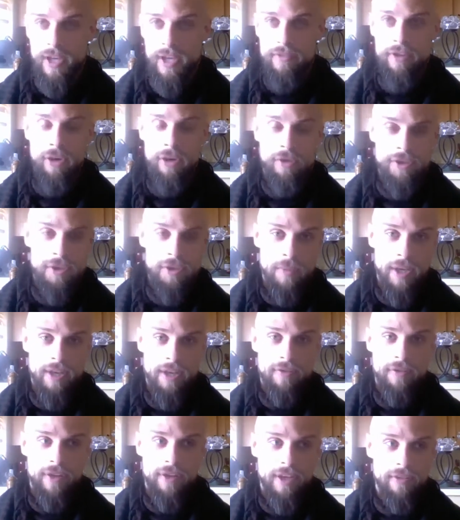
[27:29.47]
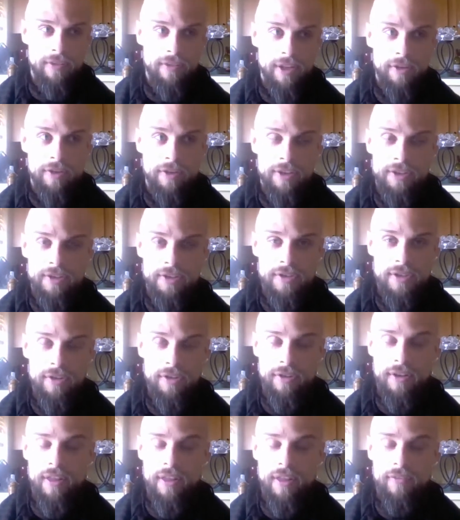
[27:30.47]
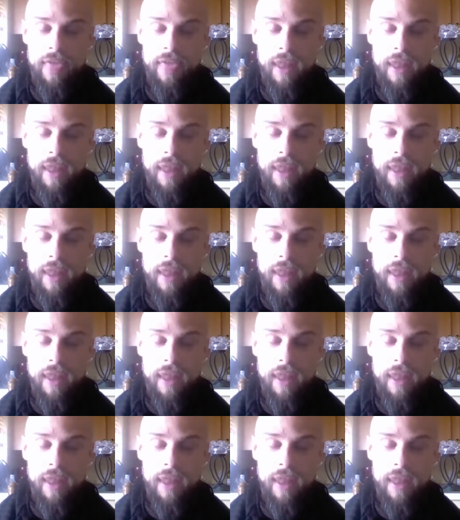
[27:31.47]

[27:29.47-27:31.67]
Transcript: I have no respect for any veterans or